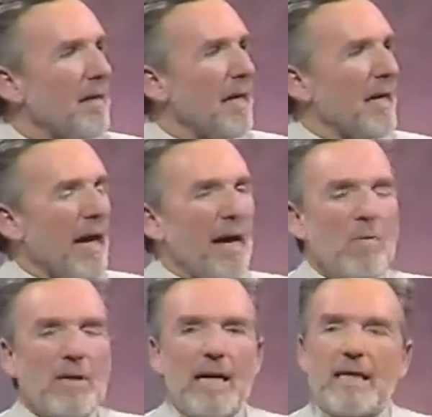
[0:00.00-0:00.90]
And I
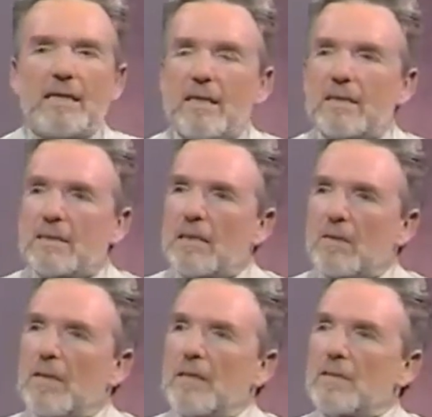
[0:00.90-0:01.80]
want to end this
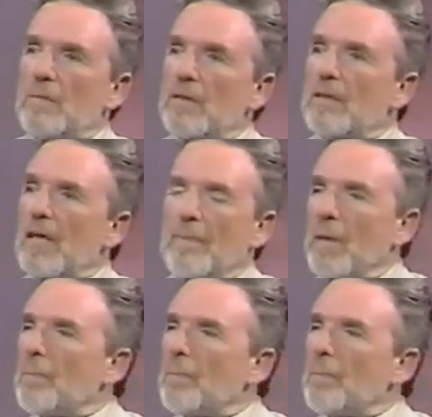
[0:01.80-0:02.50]
series with, I'm going to